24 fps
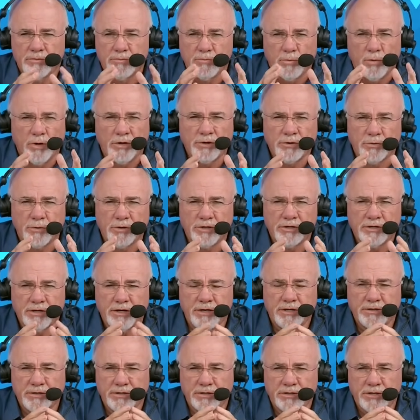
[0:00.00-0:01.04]
What George
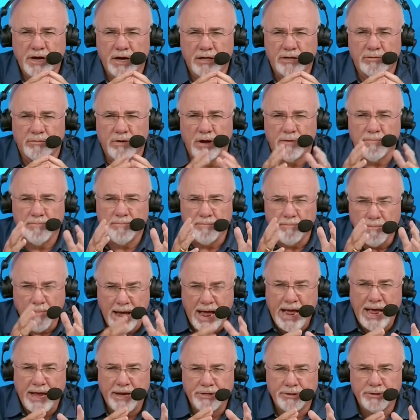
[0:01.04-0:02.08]
said is exactly right.
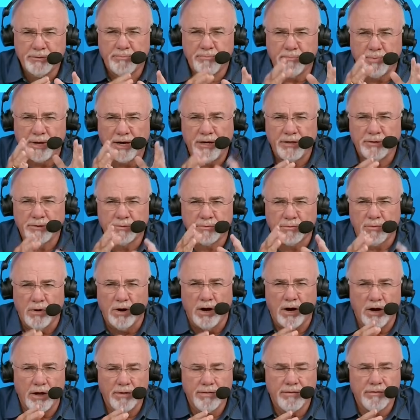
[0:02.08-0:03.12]
Match beats
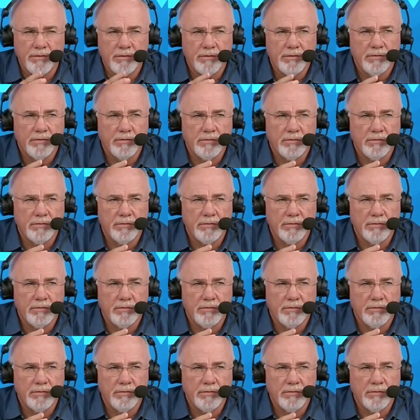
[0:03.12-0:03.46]
Roth,